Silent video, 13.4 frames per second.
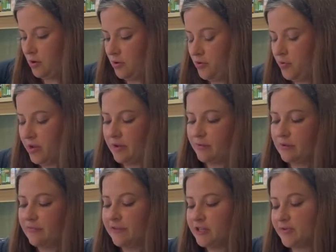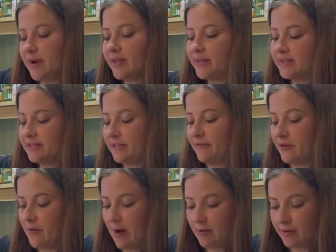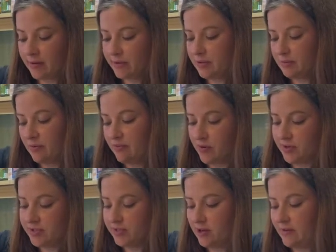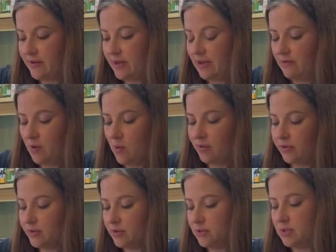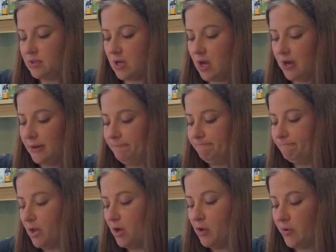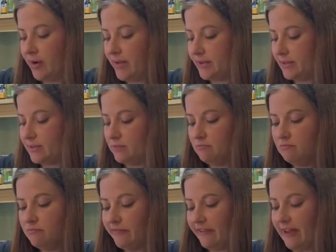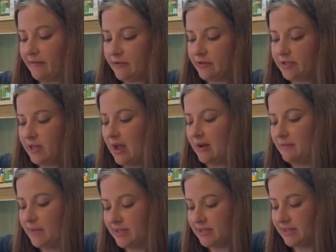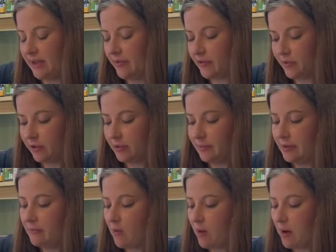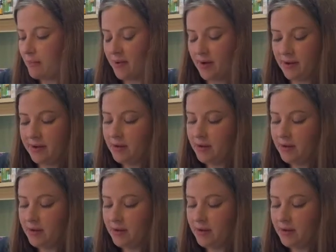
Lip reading: You can refrigerate this a few hours before serving if you want those ingredient flavors to kind of mix together a little bit more, but